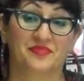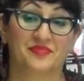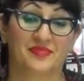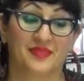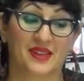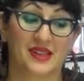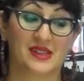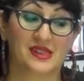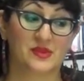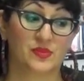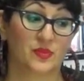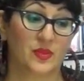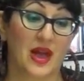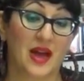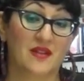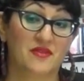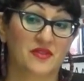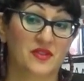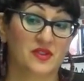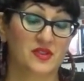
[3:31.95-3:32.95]
It's
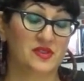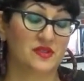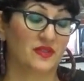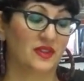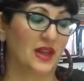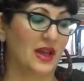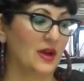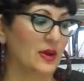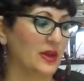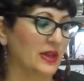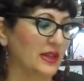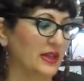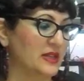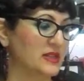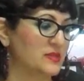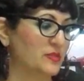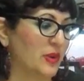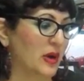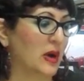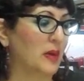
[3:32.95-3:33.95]
our first flower.
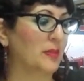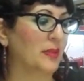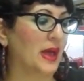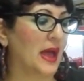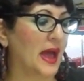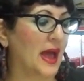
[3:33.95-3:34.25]
Let's pop